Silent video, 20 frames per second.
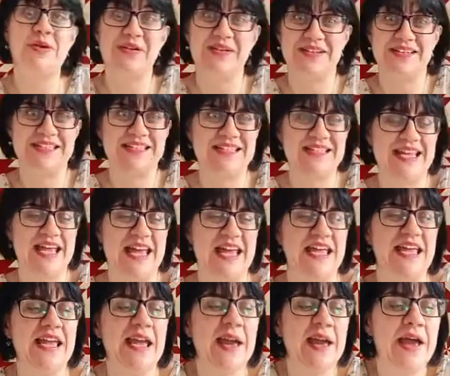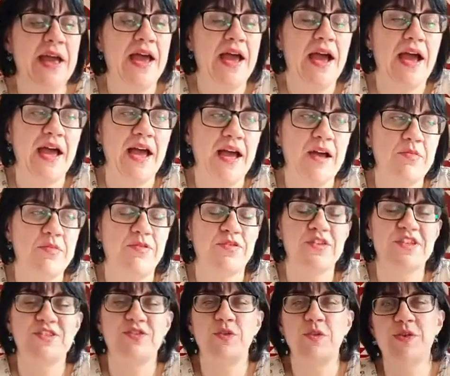a block today. Um,
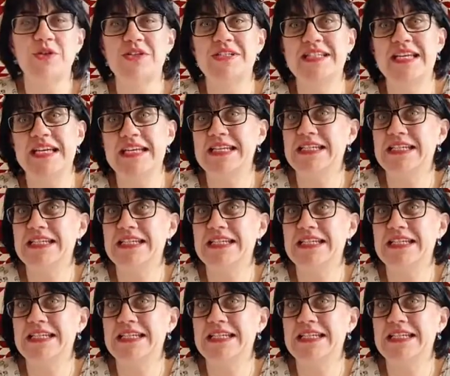but first of all, we've got a